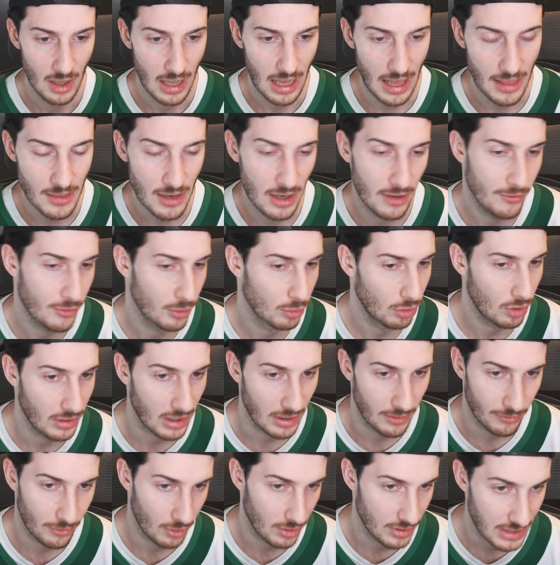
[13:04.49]
And then if you're
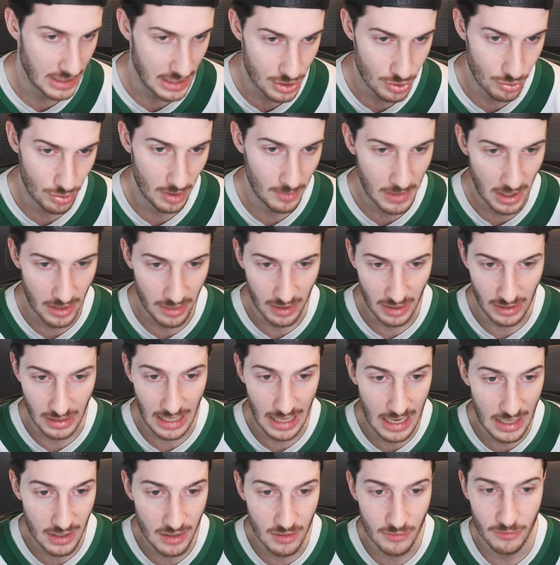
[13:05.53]
looking for a D stream, I think
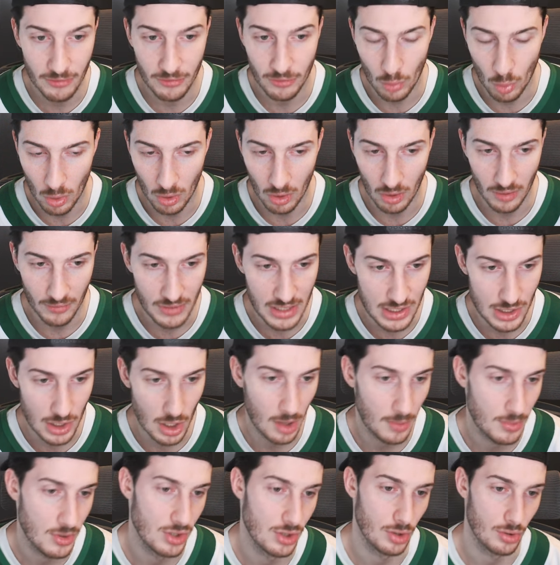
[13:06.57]
any four of these
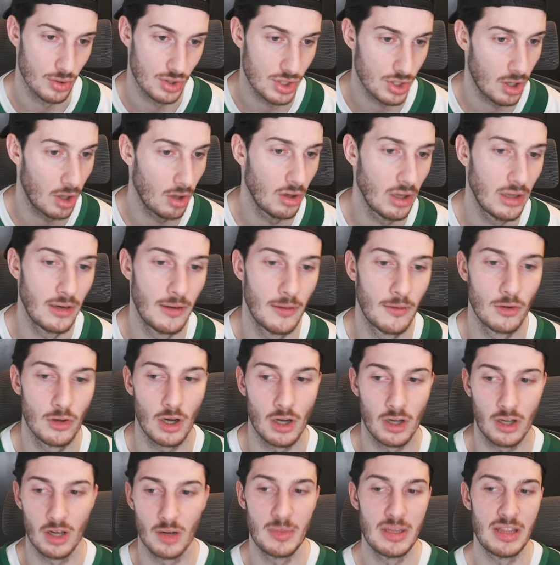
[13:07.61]
options are solid. They're
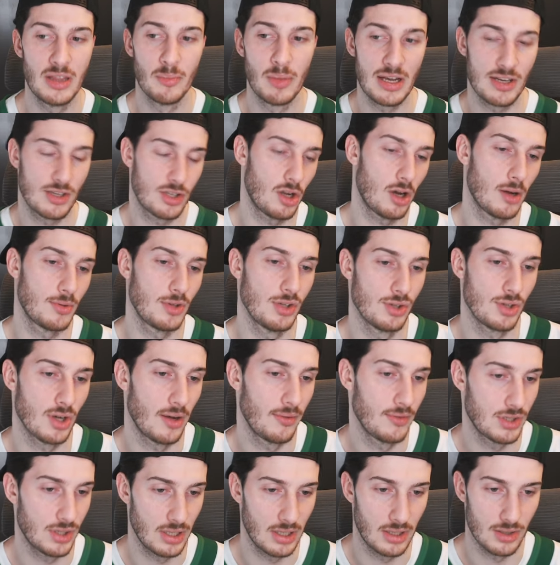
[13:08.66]
not going to be the best options,
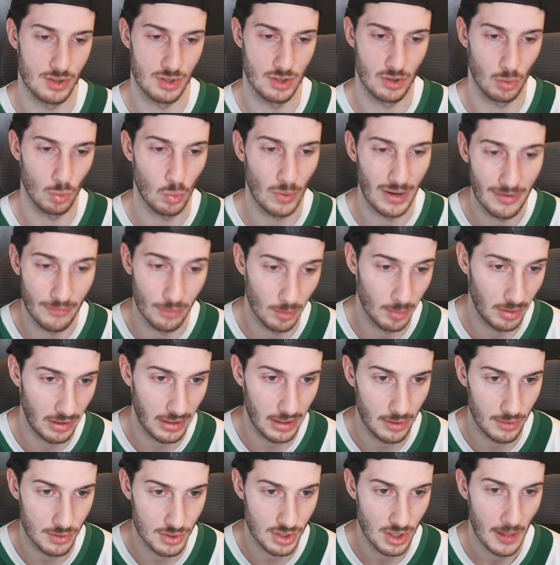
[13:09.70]
obviously, because they're waiver
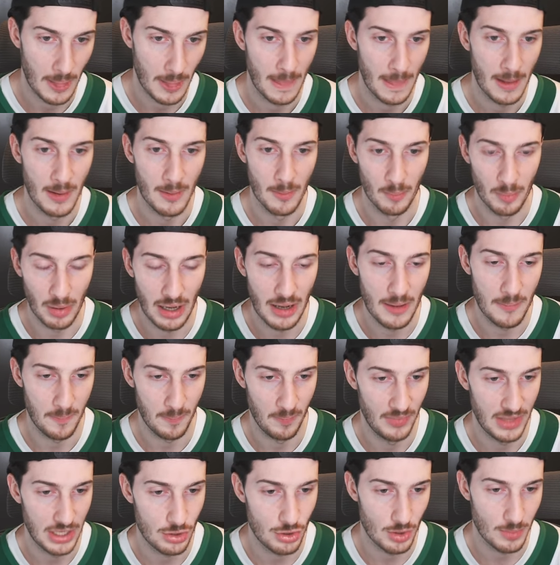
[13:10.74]
players, but
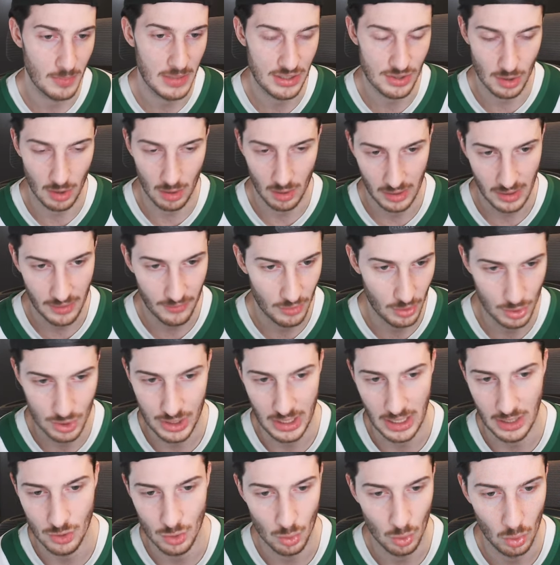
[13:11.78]
they should be solid given their
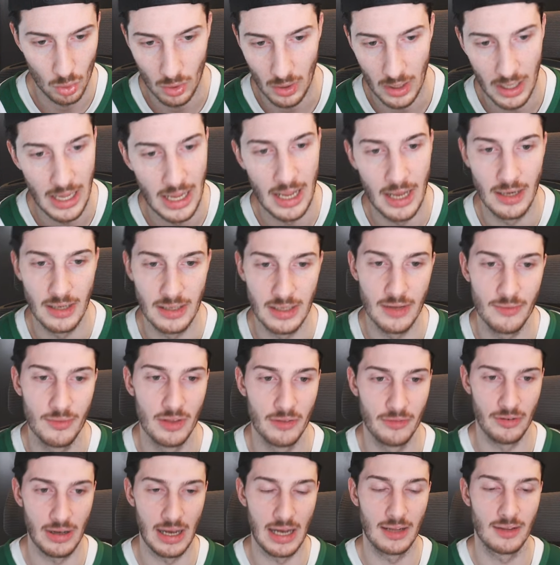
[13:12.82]
schedule and given
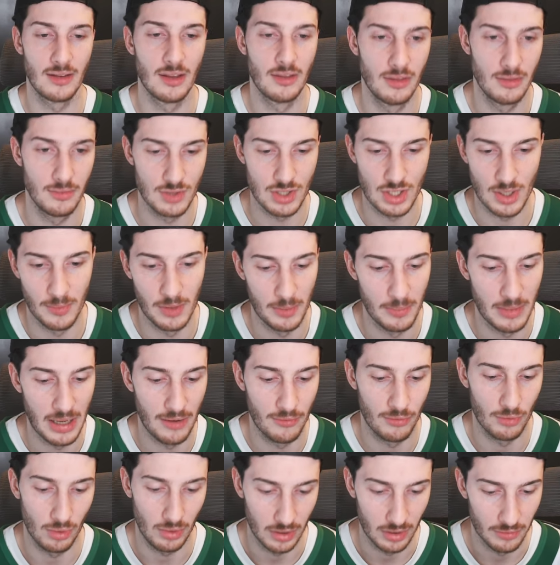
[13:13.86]
the fact that some of them
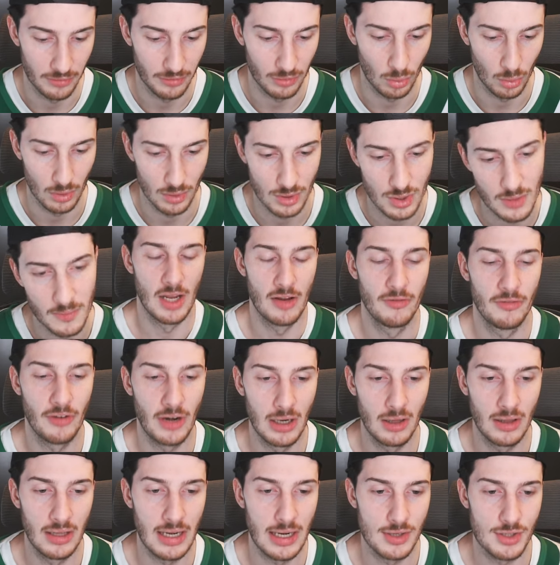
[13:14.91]
have really good floors. And
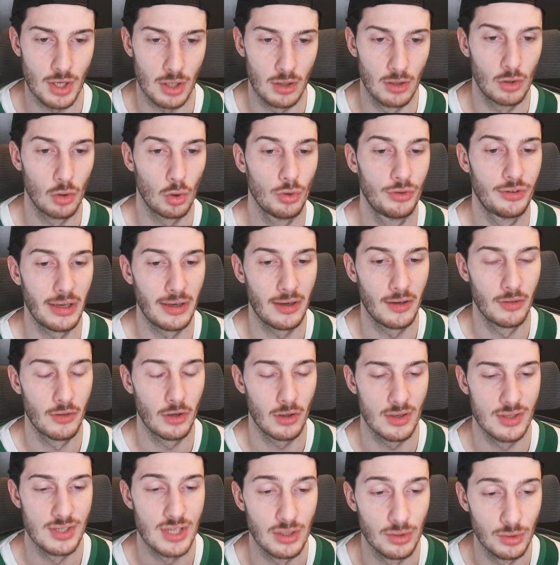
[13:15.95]
finally, guys, our goaltending,
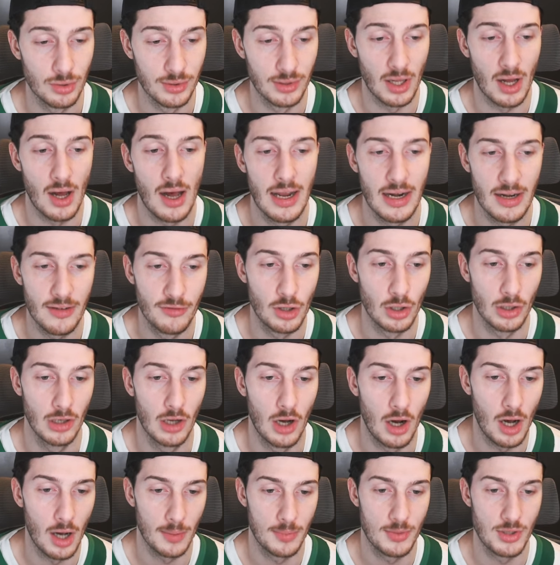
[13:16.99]
there is a lot of good
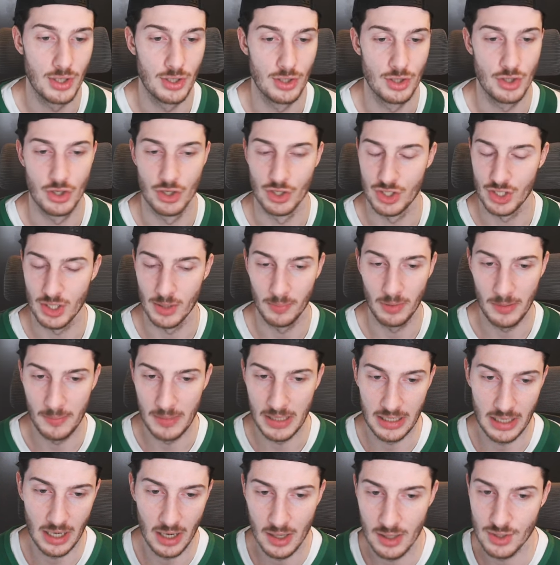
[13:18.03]
options just simply
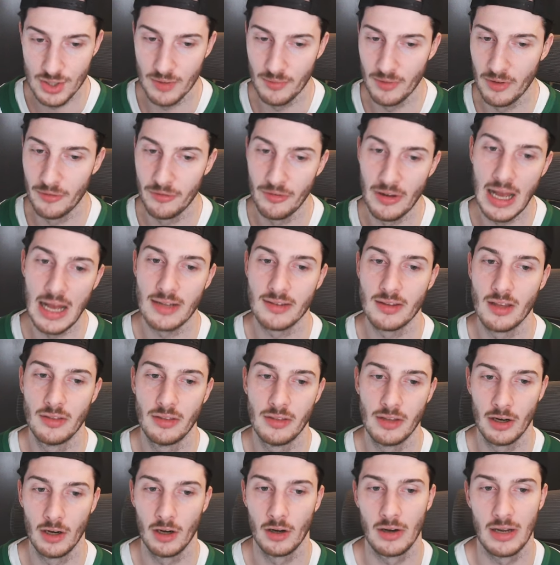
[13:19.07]
because of the fact that
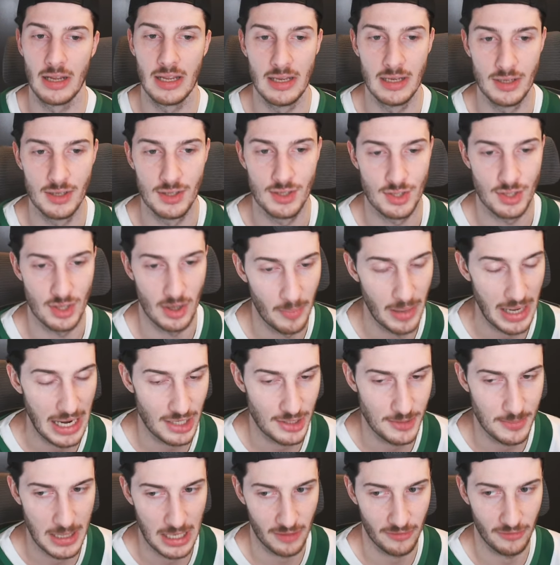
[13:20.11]
there is a
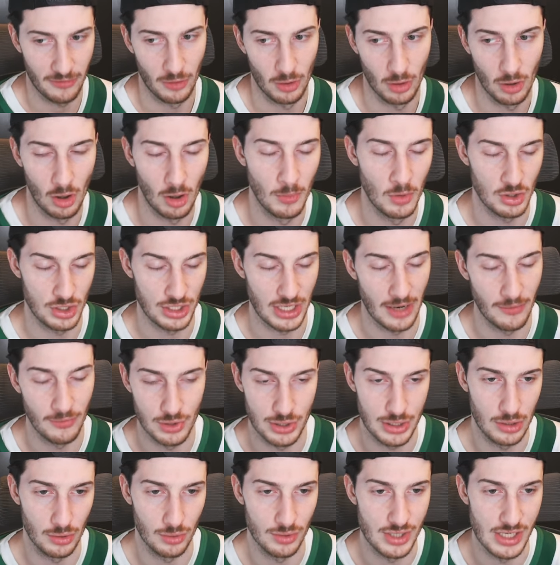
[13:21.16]
back to back for almost every
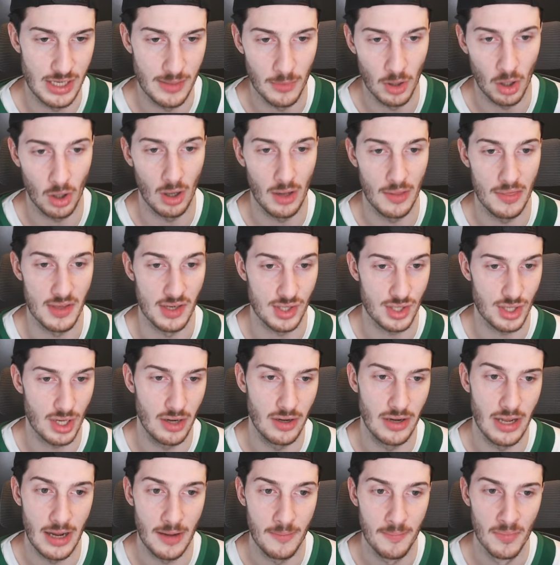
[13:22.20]
single team on the
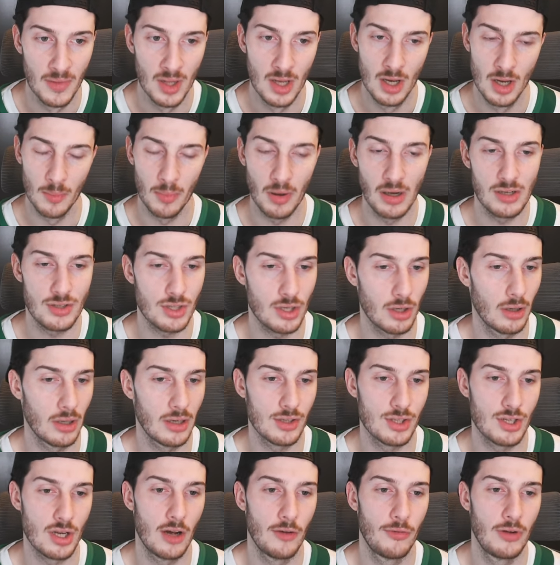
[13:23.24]
Sunday. But starting
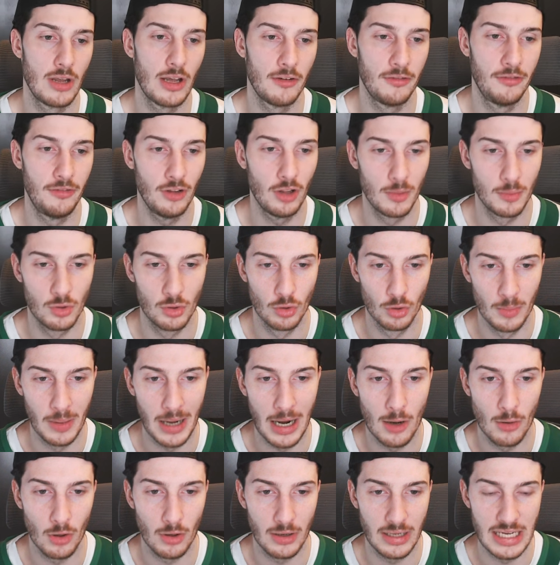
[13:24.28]
us off, we have Philipp
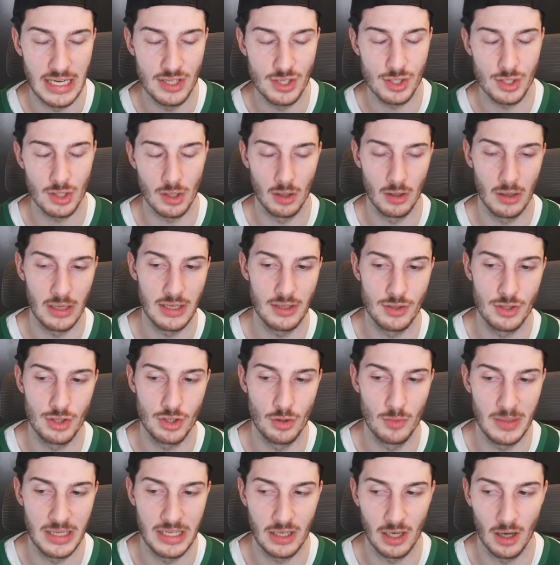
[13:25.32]
Grubauer. He started
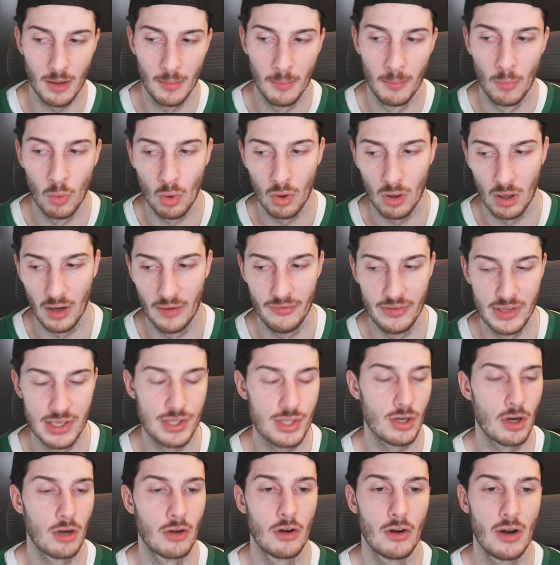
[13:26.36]
to become more of the
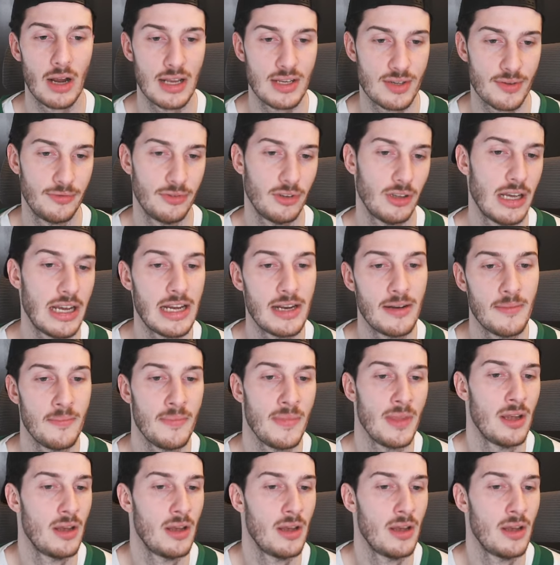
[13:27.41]
starter as of late.